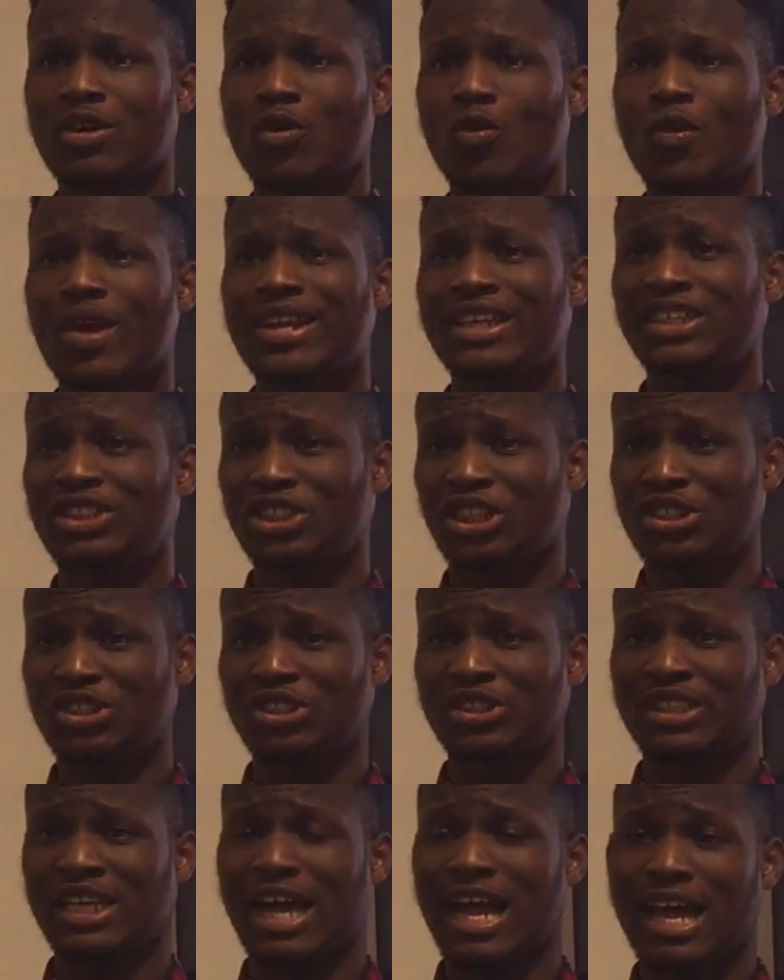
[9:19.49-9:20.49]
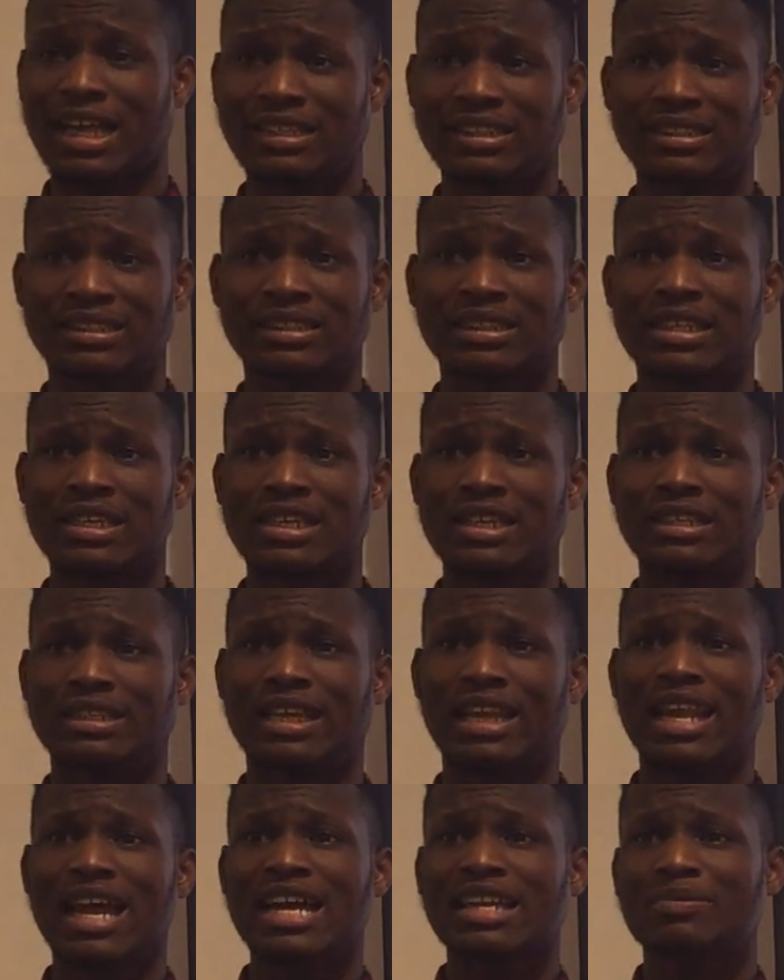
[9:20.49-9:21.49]
when it changes hands,
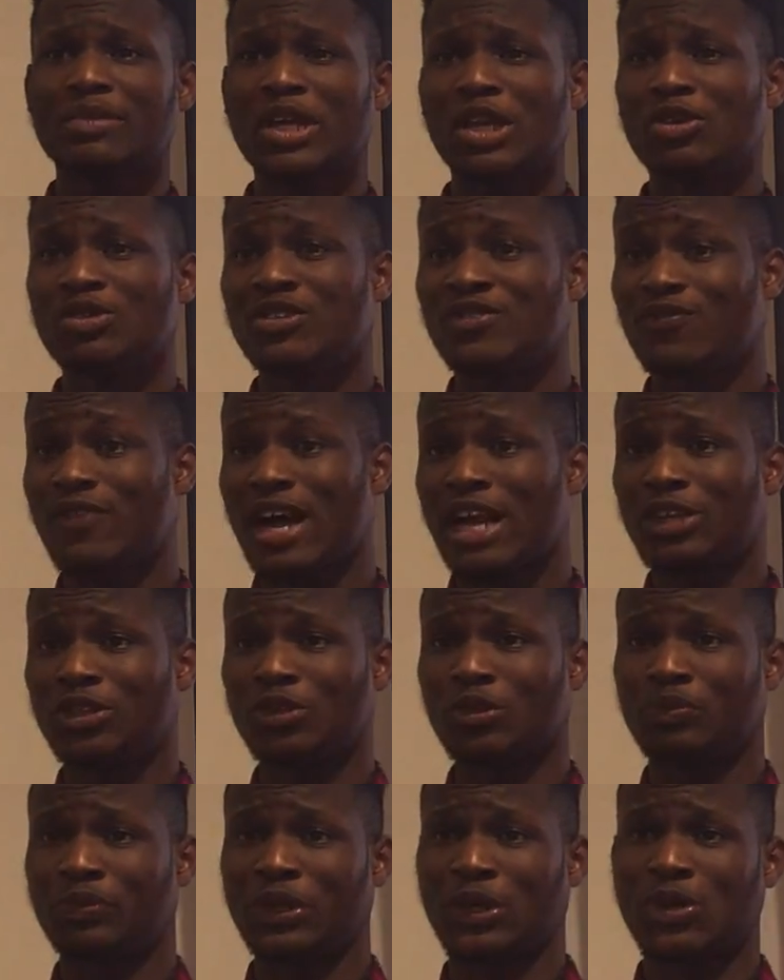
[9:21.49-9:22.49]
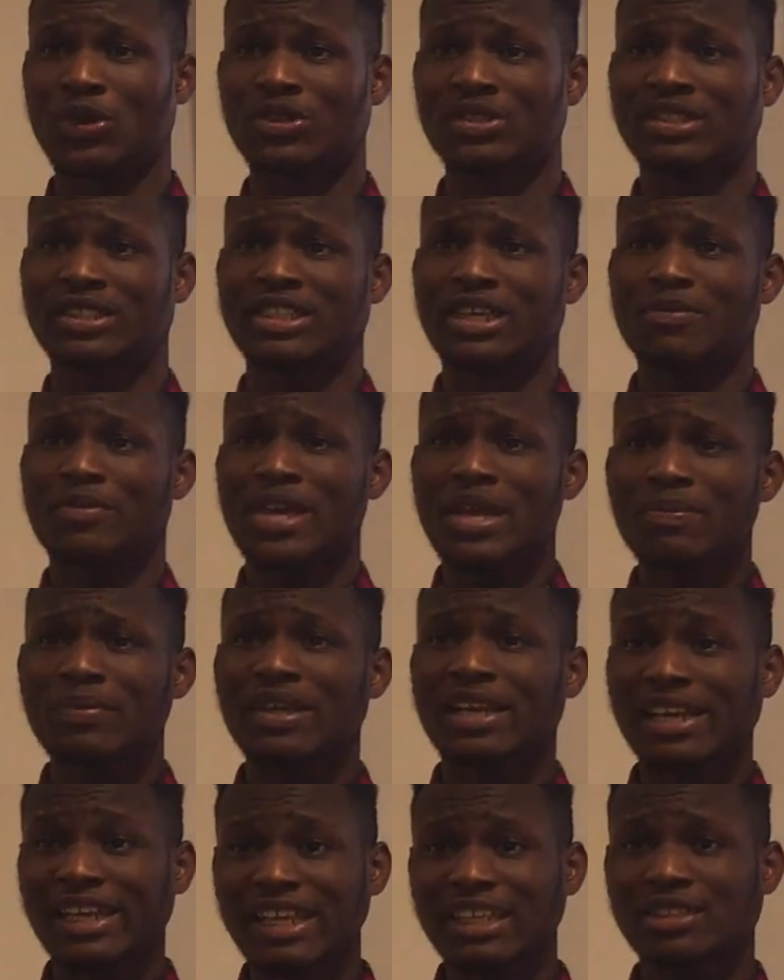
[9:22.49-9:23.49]
the land may lose value because there may
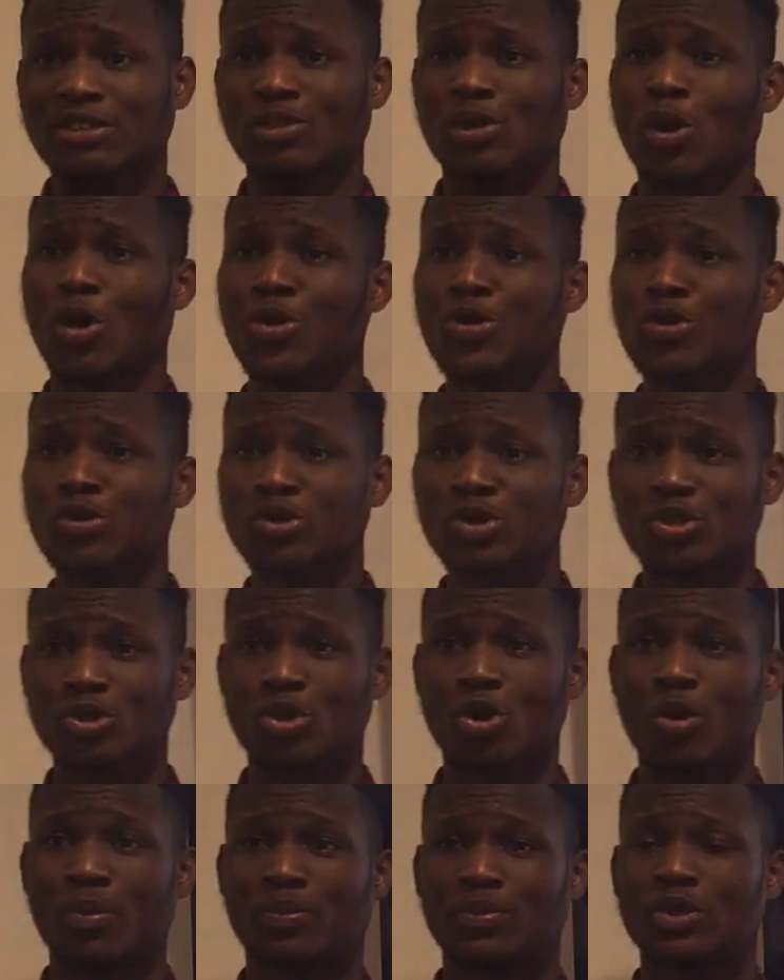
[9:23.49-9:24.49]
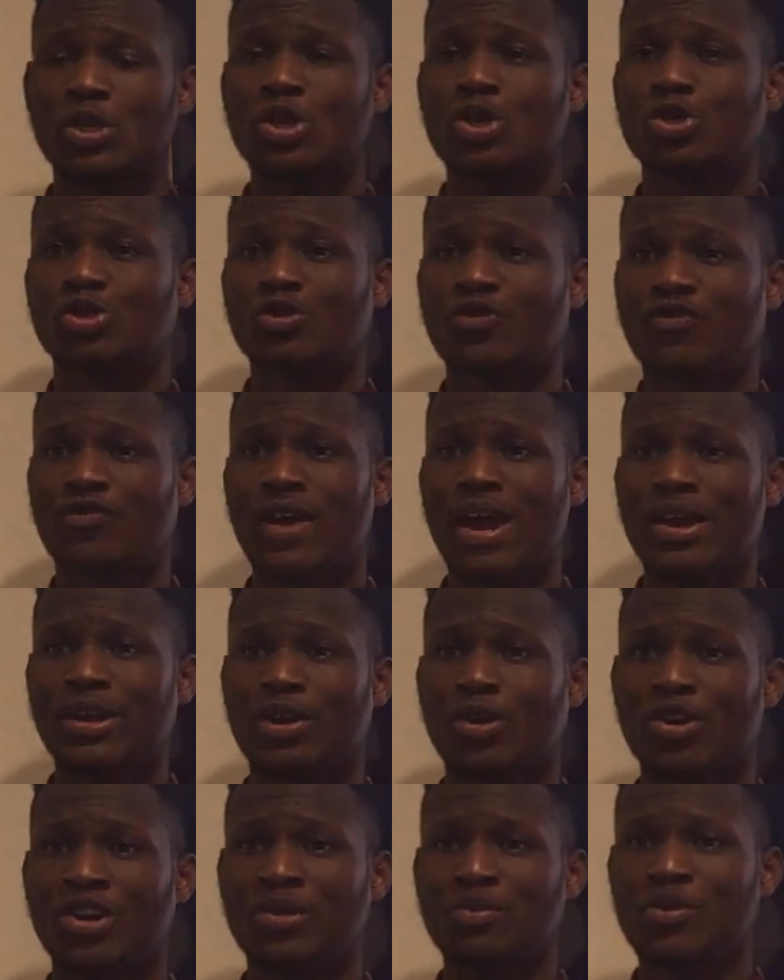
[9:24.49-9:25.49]
be little or no scope to vary
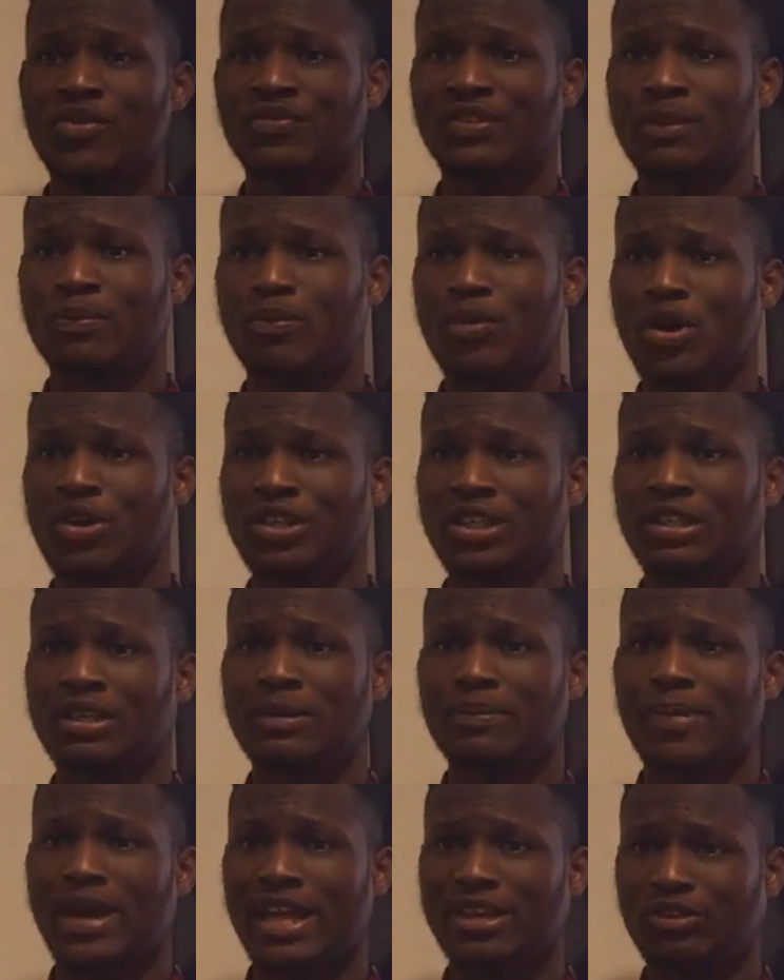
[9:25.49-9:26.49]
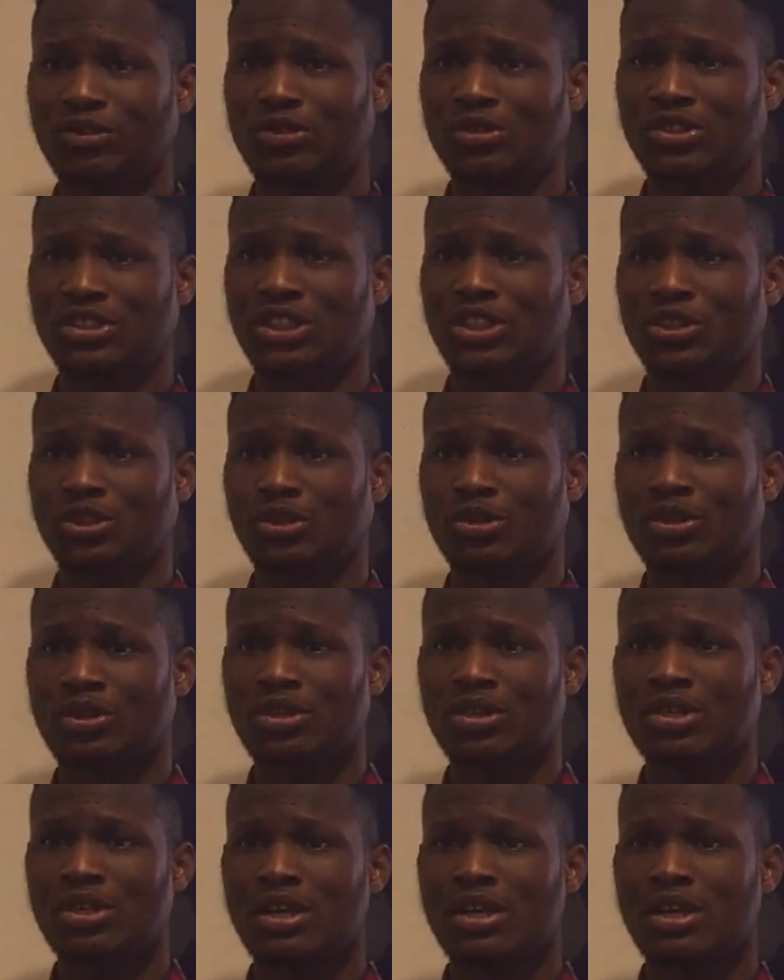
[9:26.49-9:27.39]
or remove the burden by negotiation.